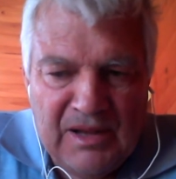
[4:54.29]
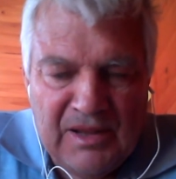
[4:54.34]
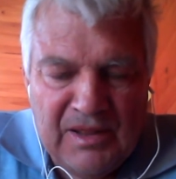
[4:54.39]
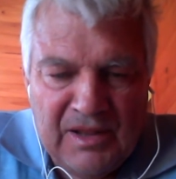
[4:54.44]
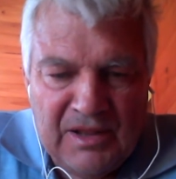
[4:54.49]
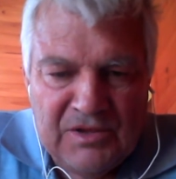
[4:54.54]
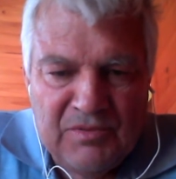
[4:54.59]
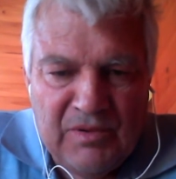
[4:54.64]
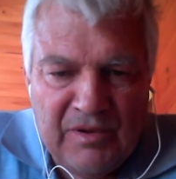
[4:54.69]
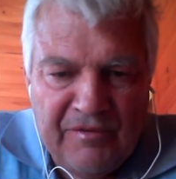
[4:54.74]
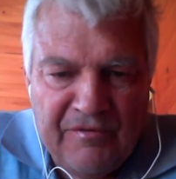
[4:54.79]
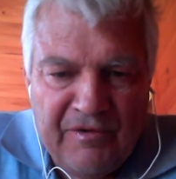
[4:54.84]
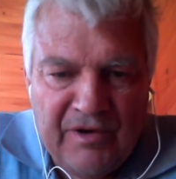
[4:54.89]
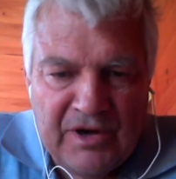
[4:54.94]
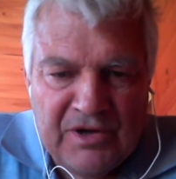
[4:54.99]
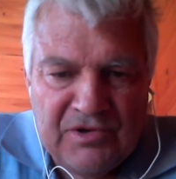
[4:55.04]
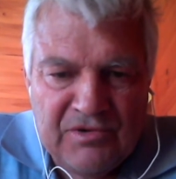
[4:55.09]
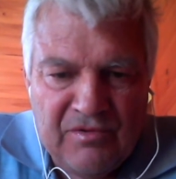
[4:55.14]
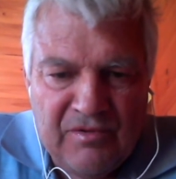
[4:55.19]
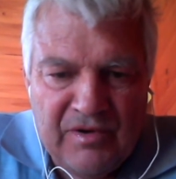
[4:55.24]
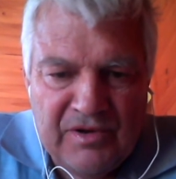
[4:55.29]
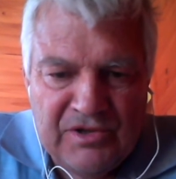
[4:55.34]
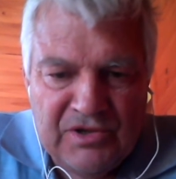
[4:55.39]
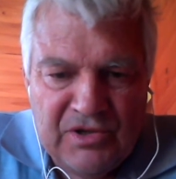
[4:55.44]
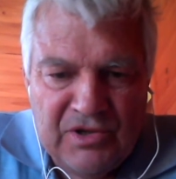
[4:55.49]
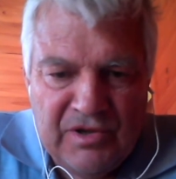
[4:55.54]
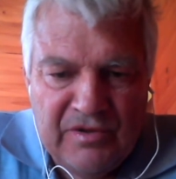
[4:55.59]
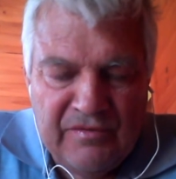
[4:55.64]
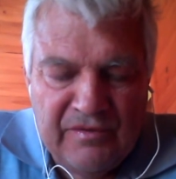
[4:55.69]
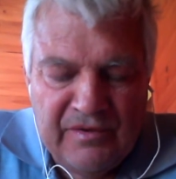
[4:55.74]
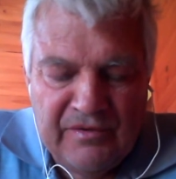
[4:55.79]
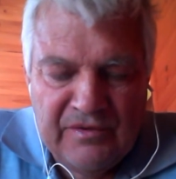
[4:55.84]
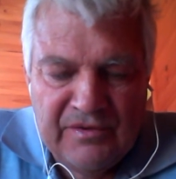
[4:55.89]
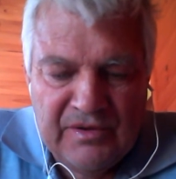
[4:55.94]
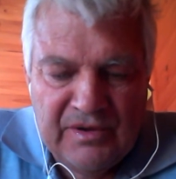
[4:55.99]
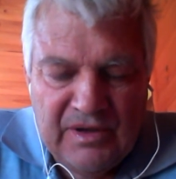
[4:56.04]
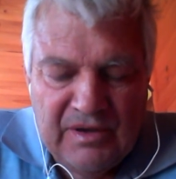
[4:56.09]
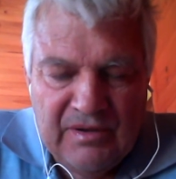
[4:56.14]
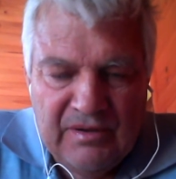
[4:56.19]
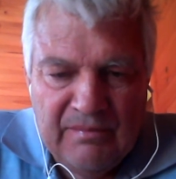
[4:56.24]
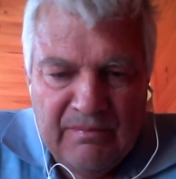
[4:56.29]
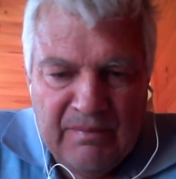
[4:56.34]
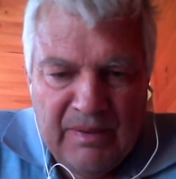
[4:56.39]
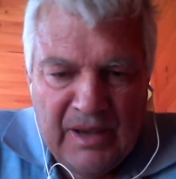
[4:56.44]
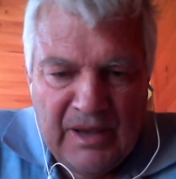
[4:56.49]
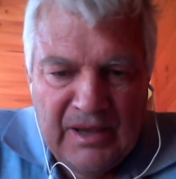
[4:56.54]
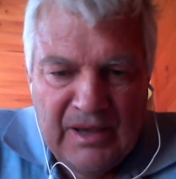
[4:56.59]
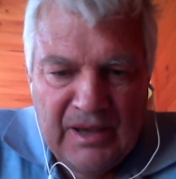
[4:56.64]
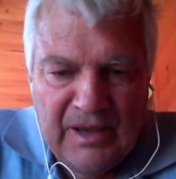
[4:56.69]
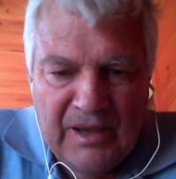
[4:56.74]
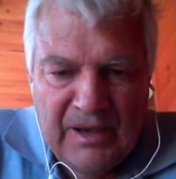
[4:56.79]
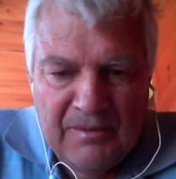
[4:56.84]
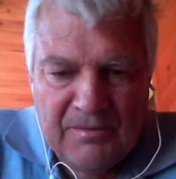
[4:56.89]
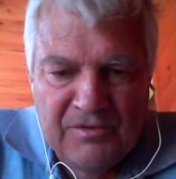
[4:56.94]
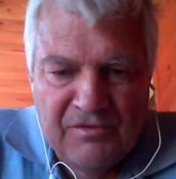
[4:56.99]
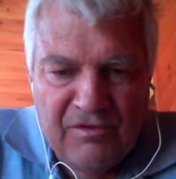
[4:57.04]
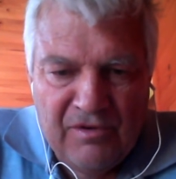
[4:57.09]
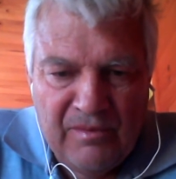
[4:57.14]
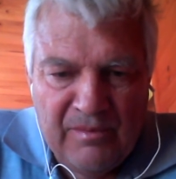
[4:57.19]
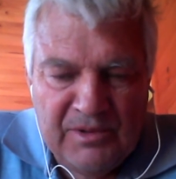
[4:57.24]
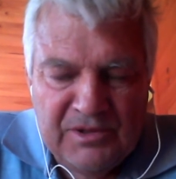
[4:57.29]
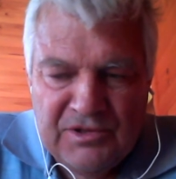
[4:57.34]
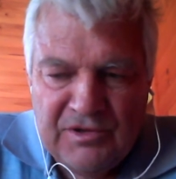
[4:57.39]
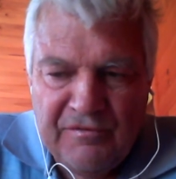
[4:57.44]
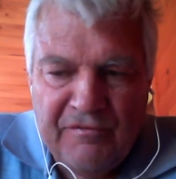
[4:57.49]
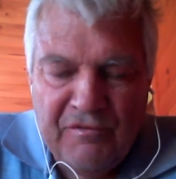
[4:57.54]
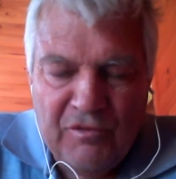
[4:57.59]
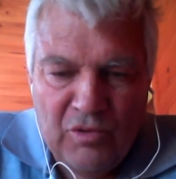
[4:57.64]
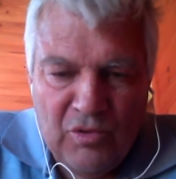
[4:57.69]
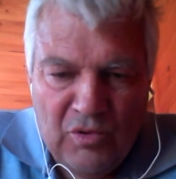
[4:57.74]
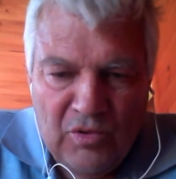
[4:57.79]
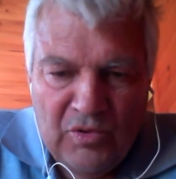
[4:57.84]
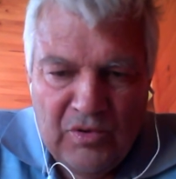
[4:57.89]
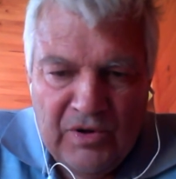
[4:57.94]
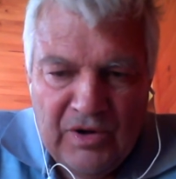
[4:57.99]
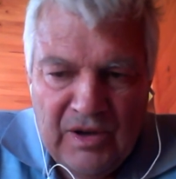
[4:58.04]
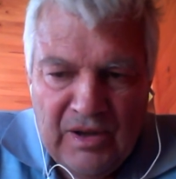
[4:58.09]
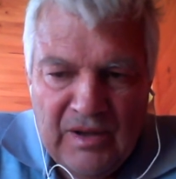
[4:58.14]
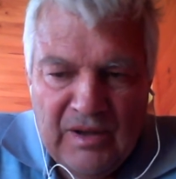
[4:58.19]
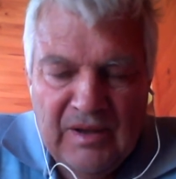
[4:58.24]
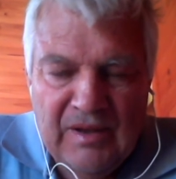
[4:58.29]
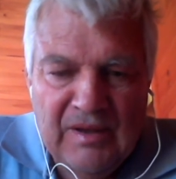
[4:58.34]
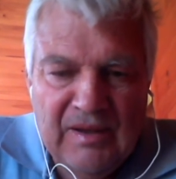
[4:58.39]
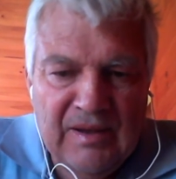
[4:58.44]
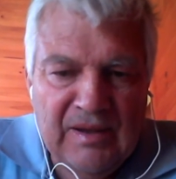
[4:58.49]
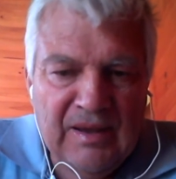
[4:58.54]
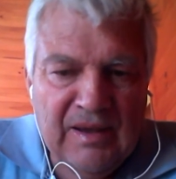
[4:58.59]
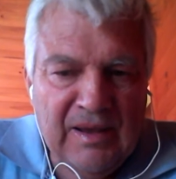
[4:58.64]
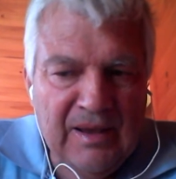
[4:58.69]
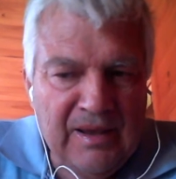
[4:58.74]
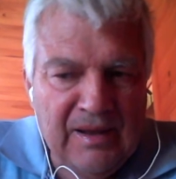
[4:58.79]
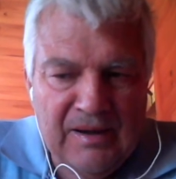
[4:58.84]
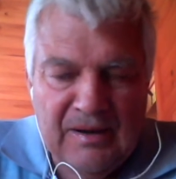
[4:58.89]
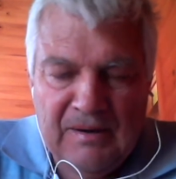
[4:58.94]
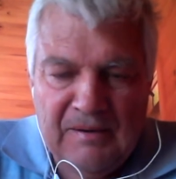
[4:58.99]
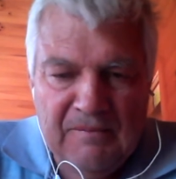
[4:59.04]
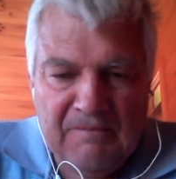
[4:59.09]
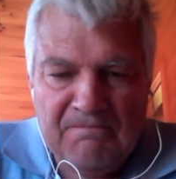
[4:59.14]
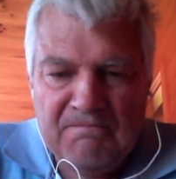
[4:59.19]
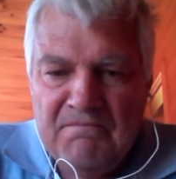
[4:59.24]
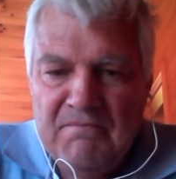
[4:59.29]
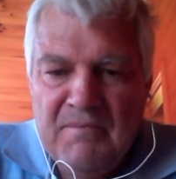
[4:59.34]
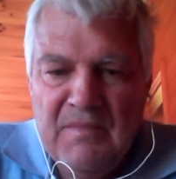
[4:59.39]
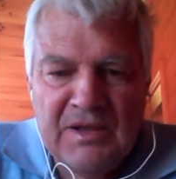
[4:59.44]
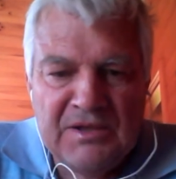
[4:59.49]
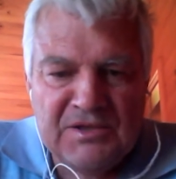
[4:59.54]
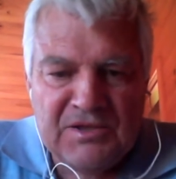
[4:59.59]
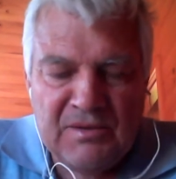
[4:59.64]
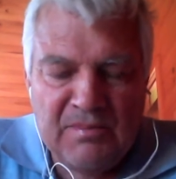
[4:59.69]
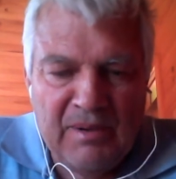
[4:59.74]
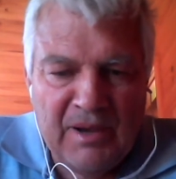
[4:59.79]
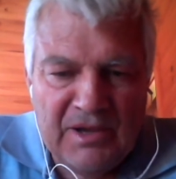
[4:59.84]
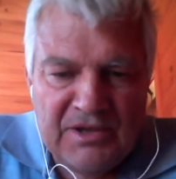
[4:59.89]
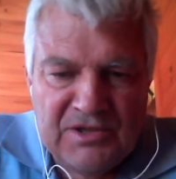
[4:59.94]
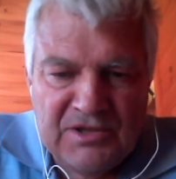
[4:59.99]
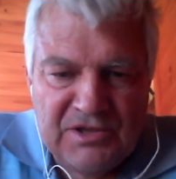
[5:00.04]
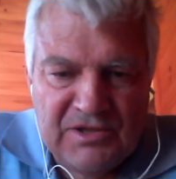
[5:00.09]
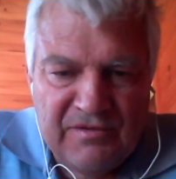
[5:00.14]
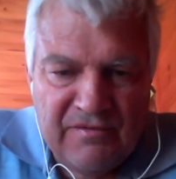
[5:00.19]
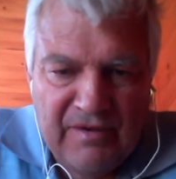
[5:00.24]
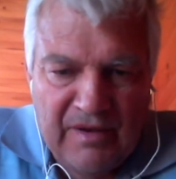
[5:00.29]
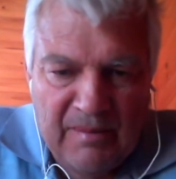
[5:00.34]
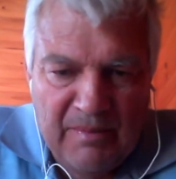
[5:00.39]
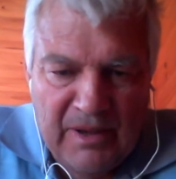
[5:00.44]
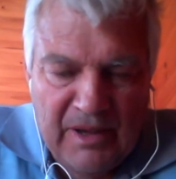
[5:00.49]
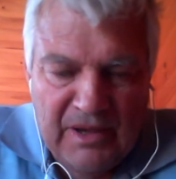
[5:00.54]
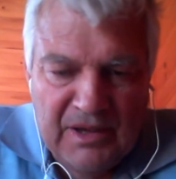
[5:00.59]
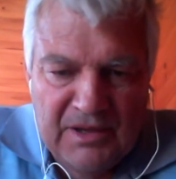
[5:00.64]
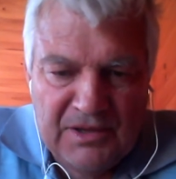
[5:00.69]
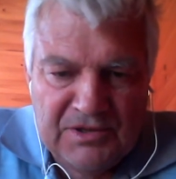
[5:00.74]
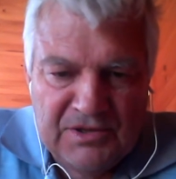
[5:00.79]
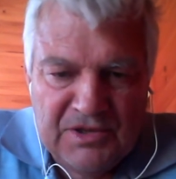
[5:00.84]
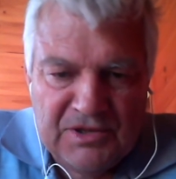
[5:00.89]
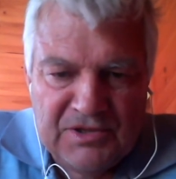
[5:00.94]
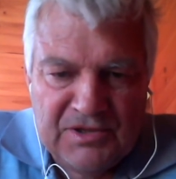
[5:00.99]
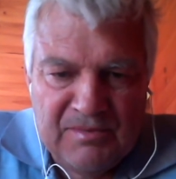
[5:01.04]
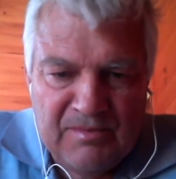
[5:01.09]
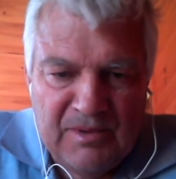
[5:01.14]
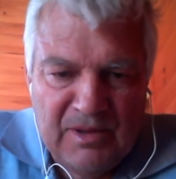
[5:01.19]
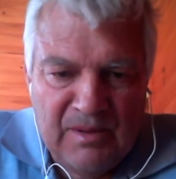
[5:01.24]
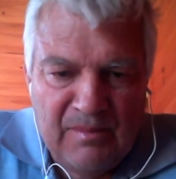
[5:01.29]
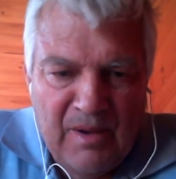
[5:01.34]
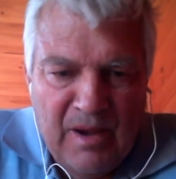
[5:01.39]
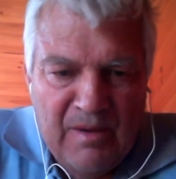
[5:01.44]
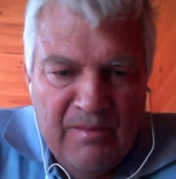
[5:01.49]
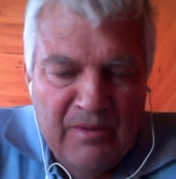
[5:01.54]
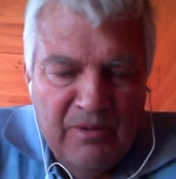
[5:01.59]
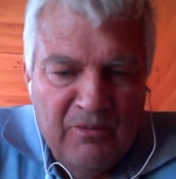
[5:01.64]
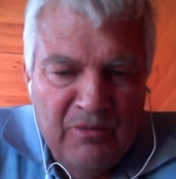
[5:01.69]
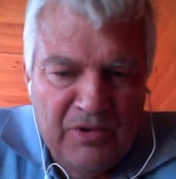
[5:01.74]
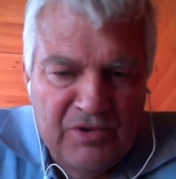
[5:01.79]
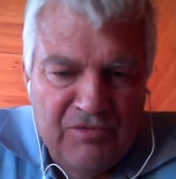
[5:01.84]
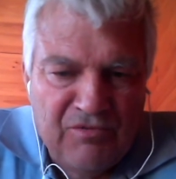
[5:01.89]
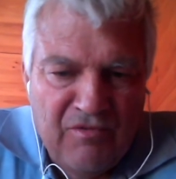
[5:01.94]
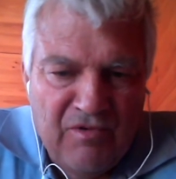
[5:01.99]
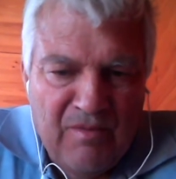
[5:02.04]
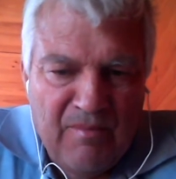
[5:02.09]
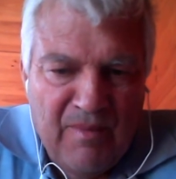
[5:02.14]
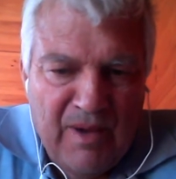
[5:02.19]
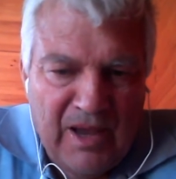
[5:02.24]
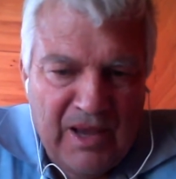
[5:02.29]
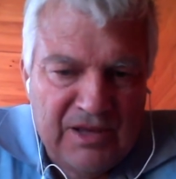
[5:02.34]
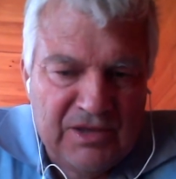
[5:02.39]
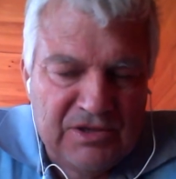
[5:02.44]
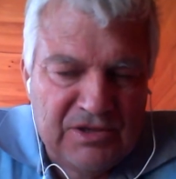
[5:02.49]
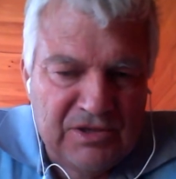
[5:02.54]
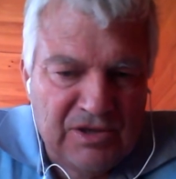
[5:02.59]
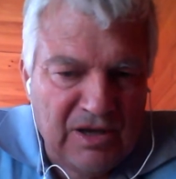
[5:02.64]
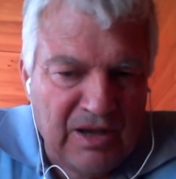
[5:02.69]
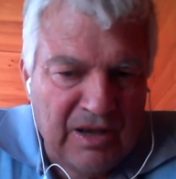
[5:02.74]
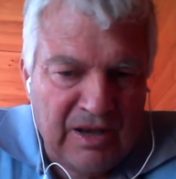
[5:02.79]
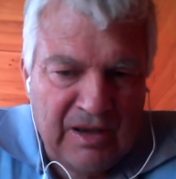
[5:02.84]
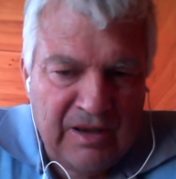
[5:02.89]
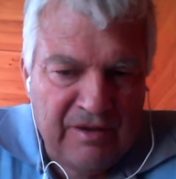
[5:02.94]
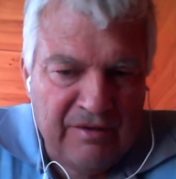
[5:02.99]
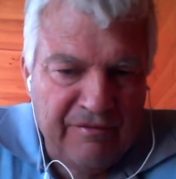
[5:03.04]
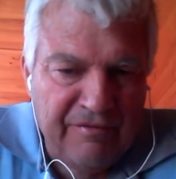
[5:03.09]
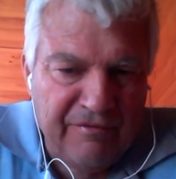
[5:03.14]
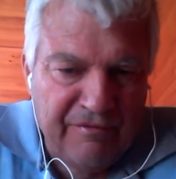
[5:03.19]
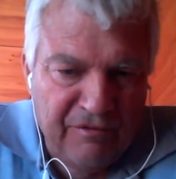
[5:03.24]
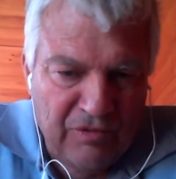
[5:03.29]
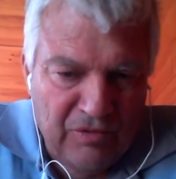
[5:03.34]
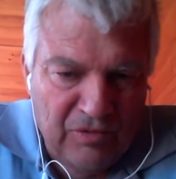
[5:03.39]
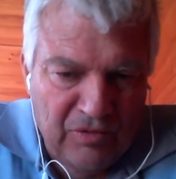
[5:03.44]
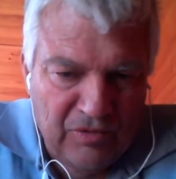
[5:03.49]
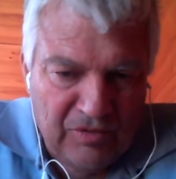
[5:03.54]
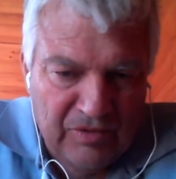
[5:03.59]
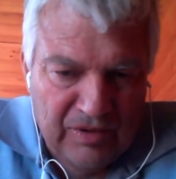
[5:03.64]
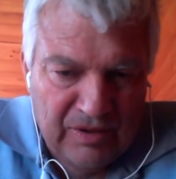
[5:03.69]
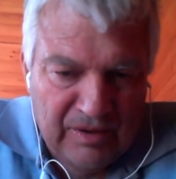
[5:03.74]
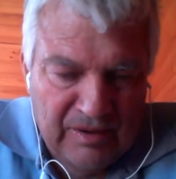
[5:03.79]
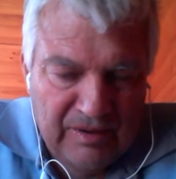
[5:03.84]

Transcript: That's where fractional reserve banking comes from. It's a fraud, and it's the basis of our banking system at the moment, which remains a fraud.